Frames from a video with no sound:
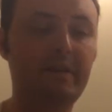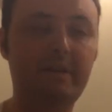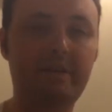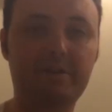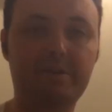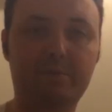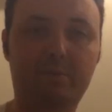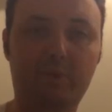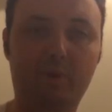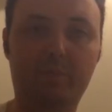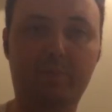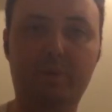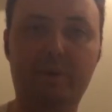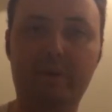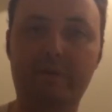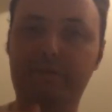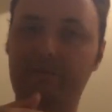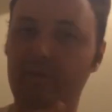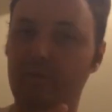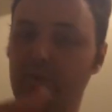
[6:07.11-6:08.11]
is
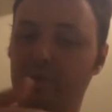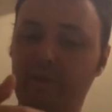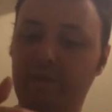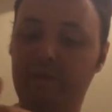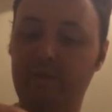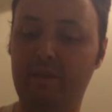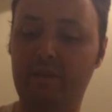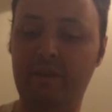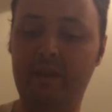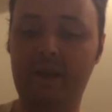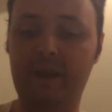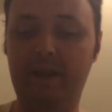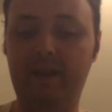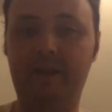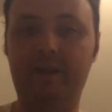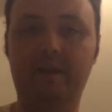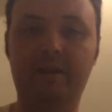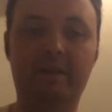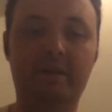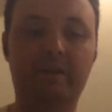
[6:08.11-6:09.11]
appropriate for the width of the
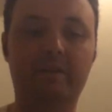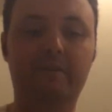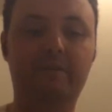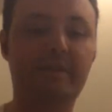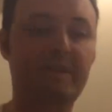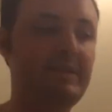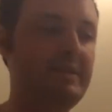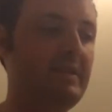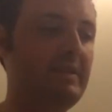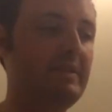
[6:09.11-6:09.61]
neck, fixed the